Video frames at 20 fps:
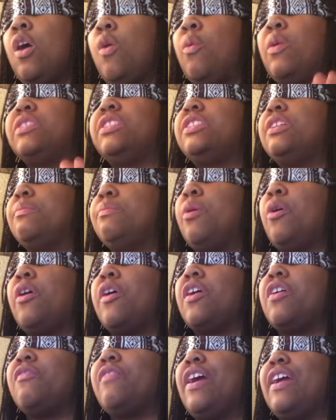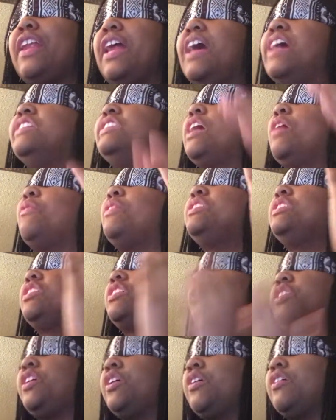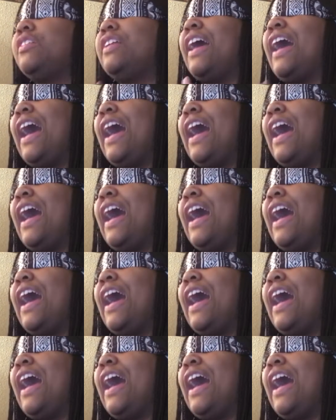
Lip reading: What's important right now is that we secure the